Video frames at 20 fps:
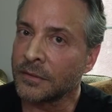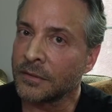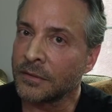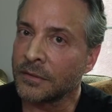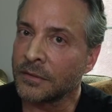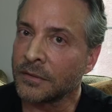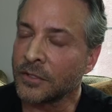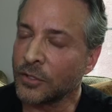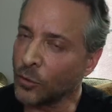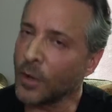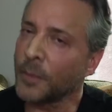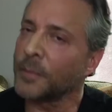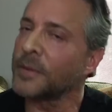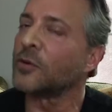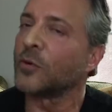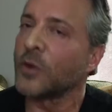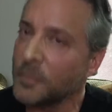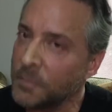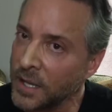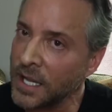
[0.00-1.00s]
You want me to
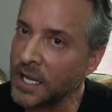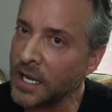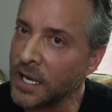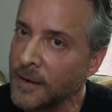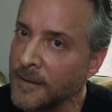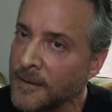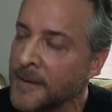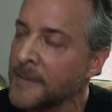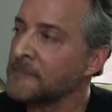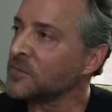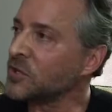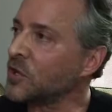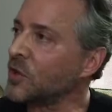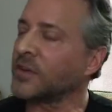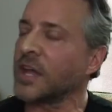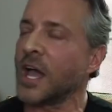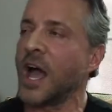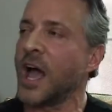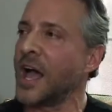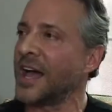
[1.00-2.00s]
repeat it? You've
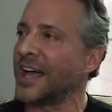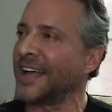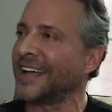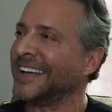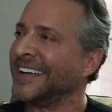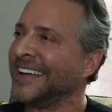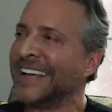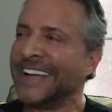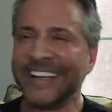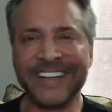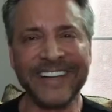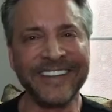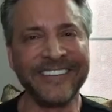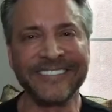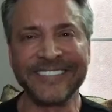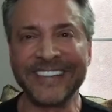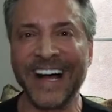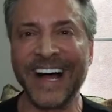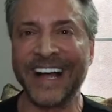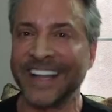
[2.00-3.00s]

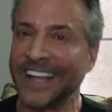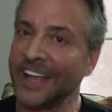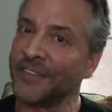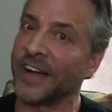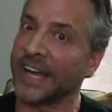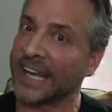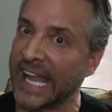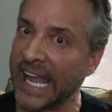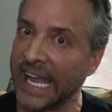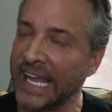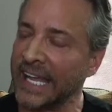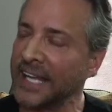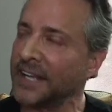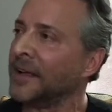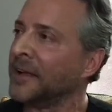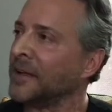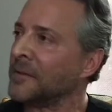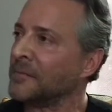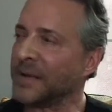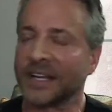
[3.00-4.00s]
got, if I can,
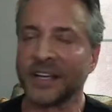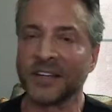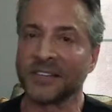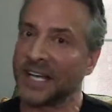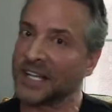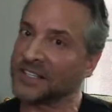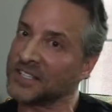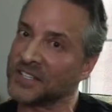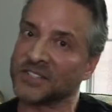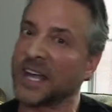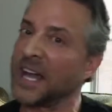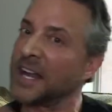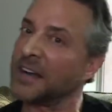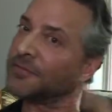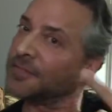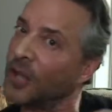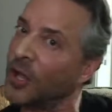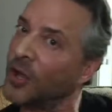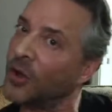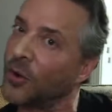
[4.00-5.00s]
because that just kind of
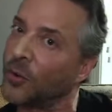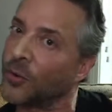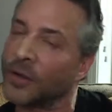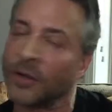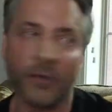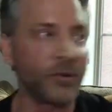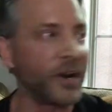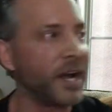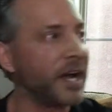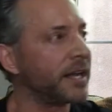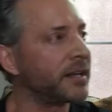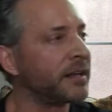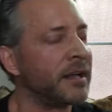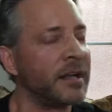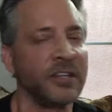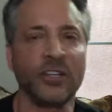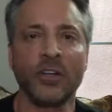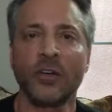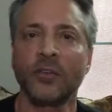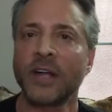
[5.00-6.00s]
flowed, right?
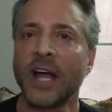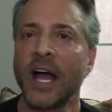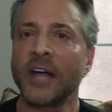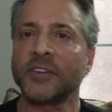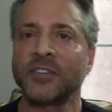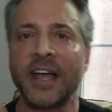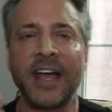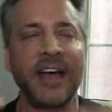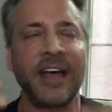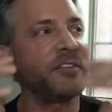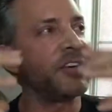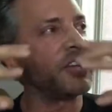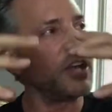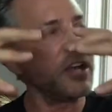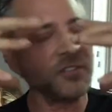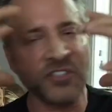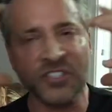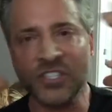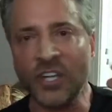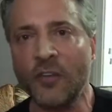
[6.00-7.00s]
You've got to have enough
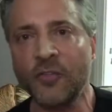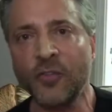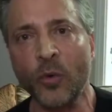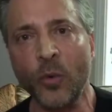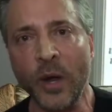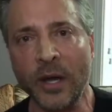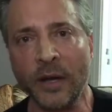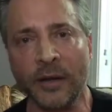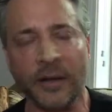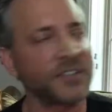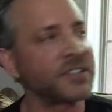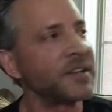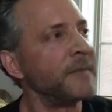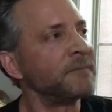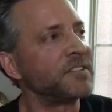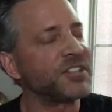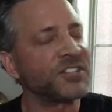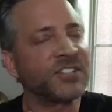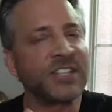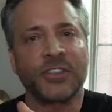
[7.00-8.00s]
self-awareness to
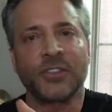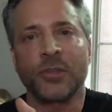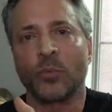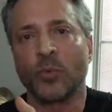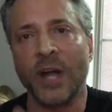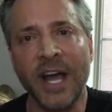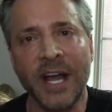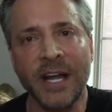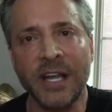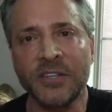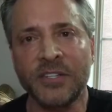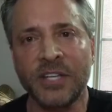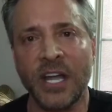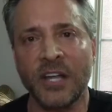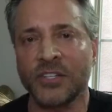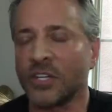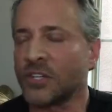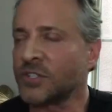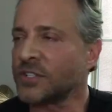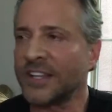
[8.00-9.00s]
set the right
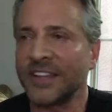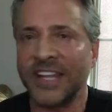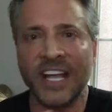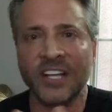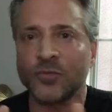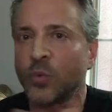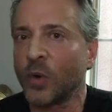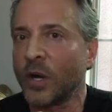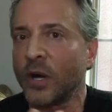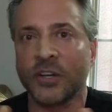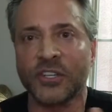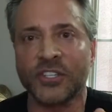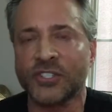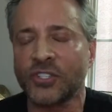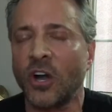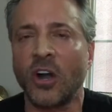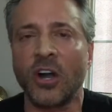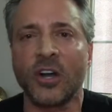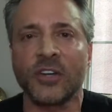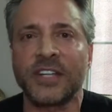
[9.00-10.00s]
intentions. And that's where it
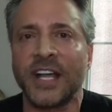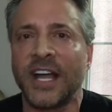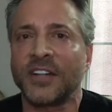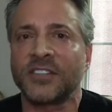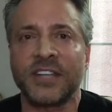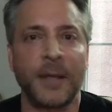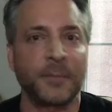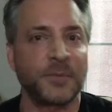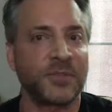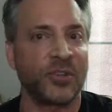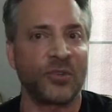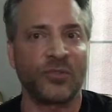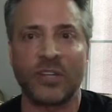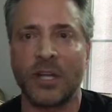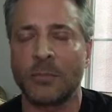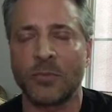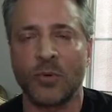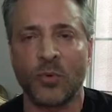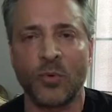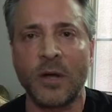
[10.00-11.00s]
starts. That's episode number
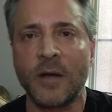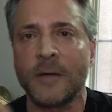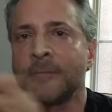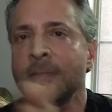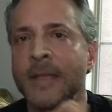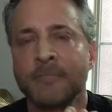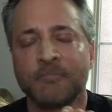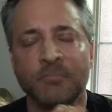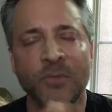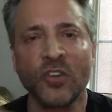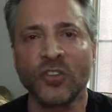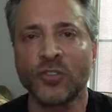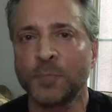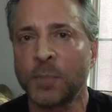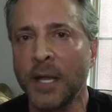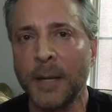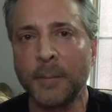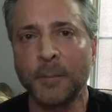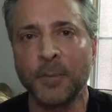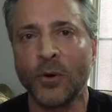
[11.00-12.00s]
1. Most
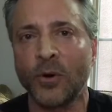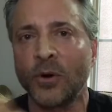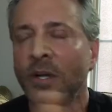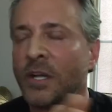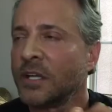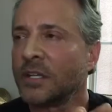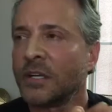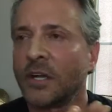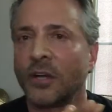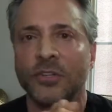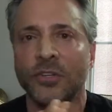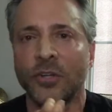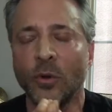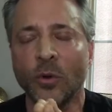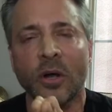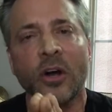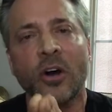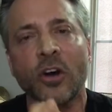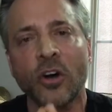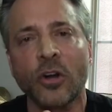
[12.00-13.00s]
people, you are
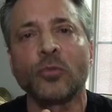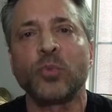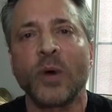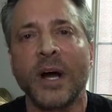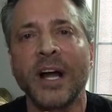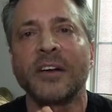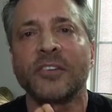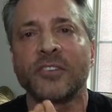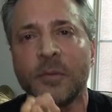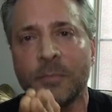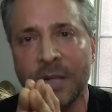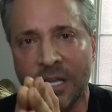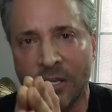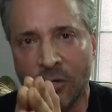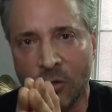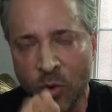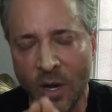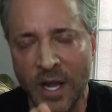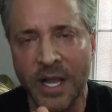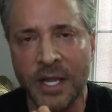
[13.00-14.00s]
hardwired to be
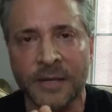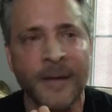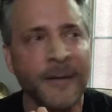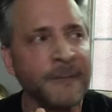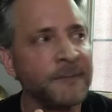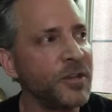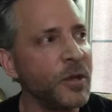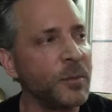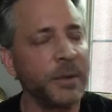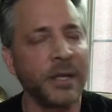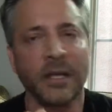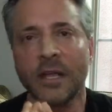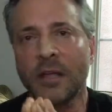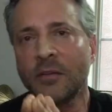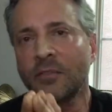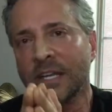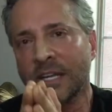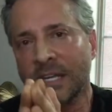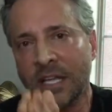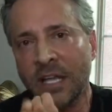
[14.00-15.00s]
great. You've been given a
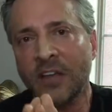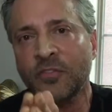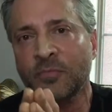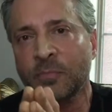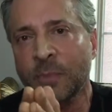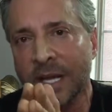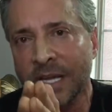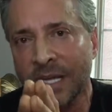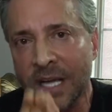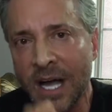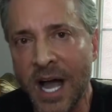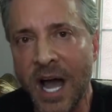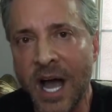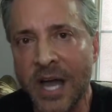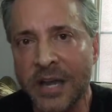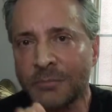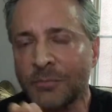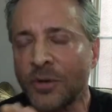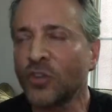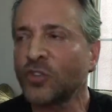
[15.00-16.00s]
gift by God, and
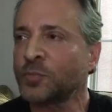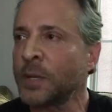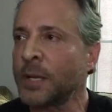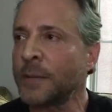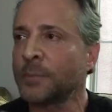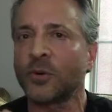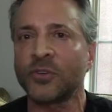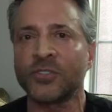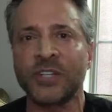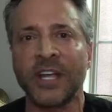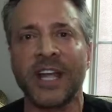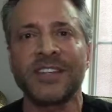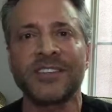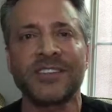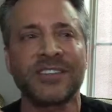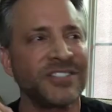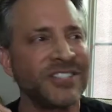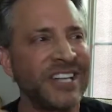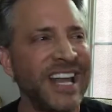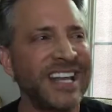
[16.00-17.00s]
most people are
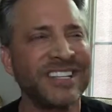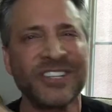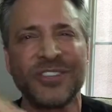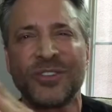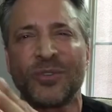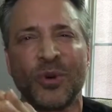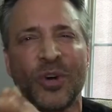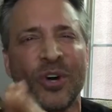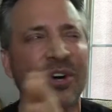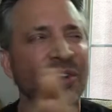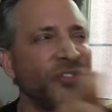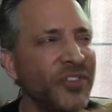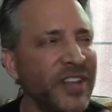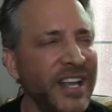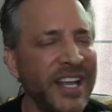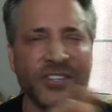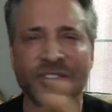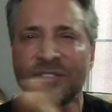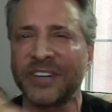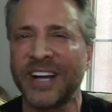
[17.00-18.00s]
chasing the wrong things.
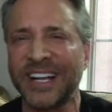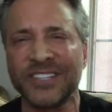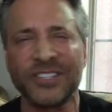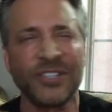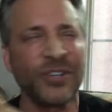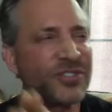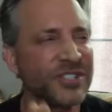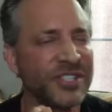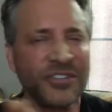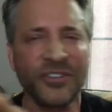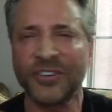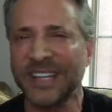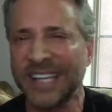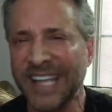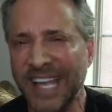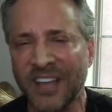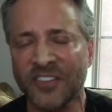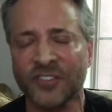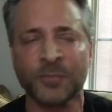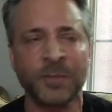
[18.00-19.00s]
They're not using their
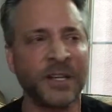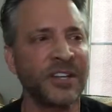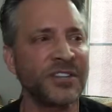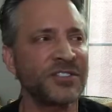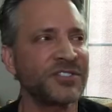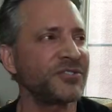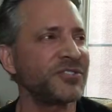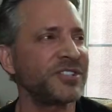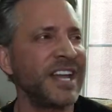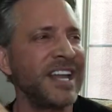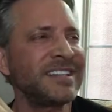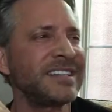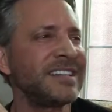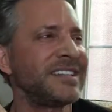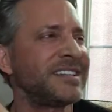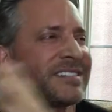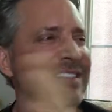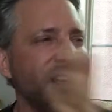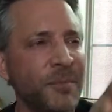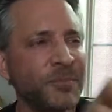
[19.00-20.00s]
gifts because they're chasing
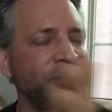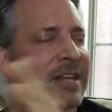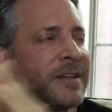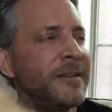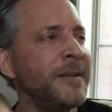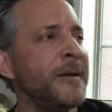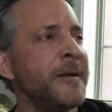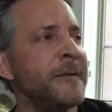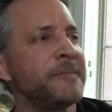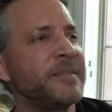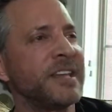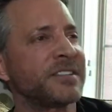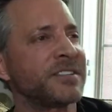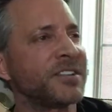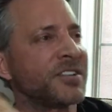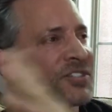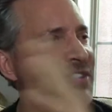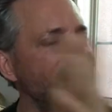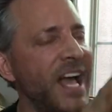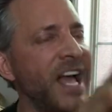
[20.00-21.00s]
something that
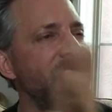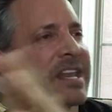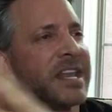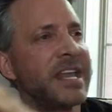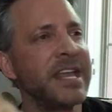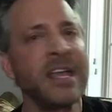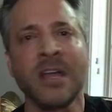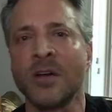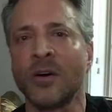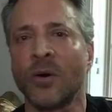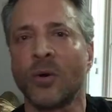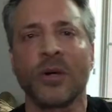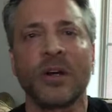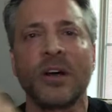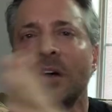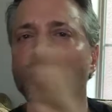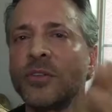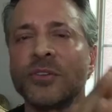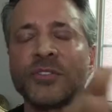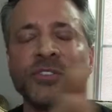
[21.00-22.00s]
society or
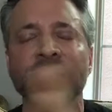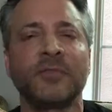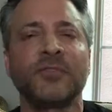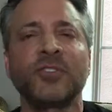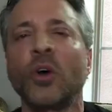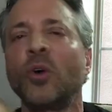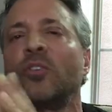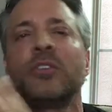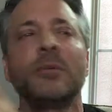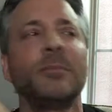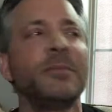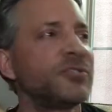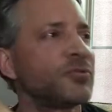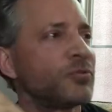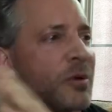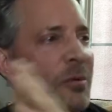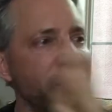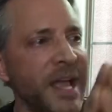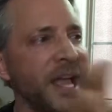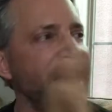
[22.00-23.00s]
others have told them is
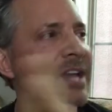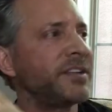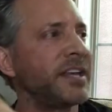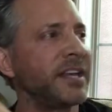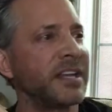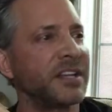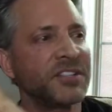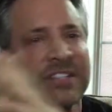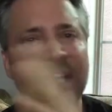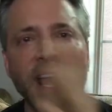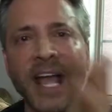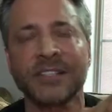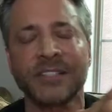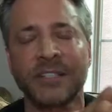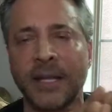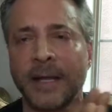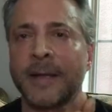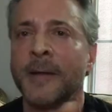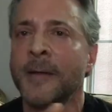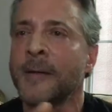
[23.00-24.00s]
romantic and sexy.
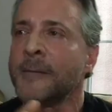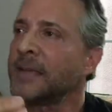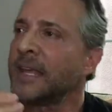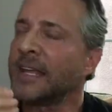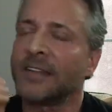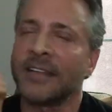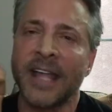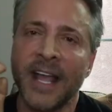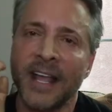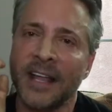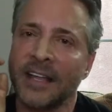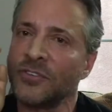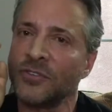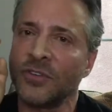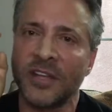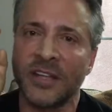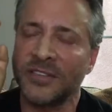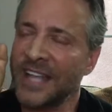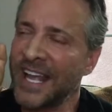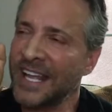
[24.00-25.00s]
And
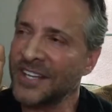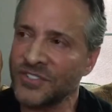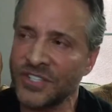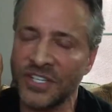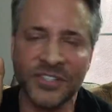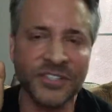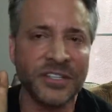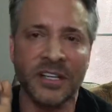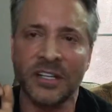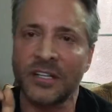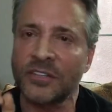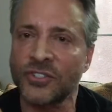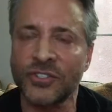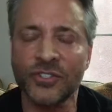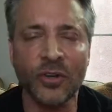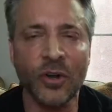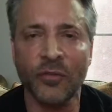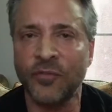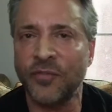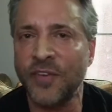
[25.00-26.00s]
that's just
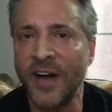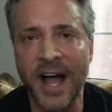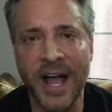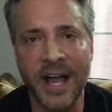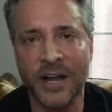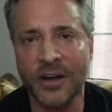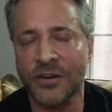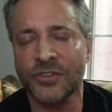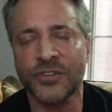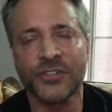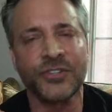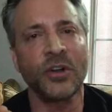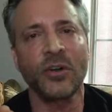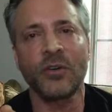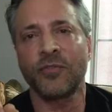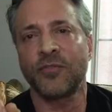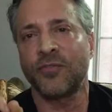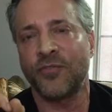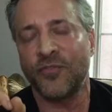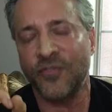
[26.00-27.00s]
surefire
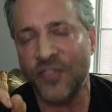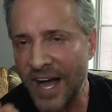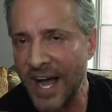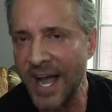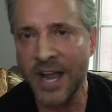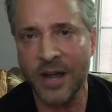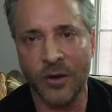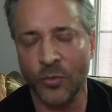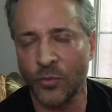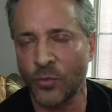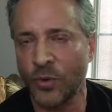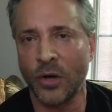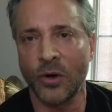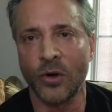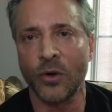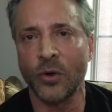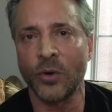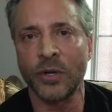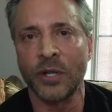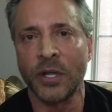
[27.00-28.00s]

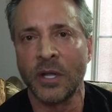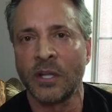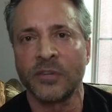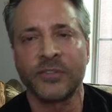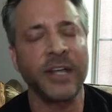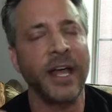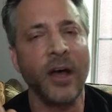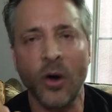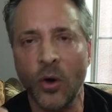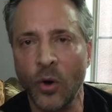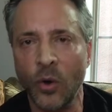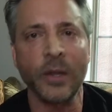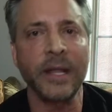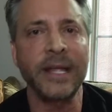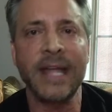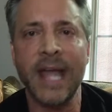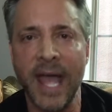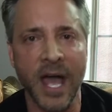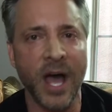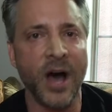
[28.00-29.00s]
road to holy
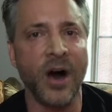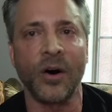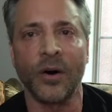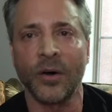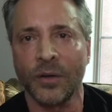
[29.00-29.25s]
hell.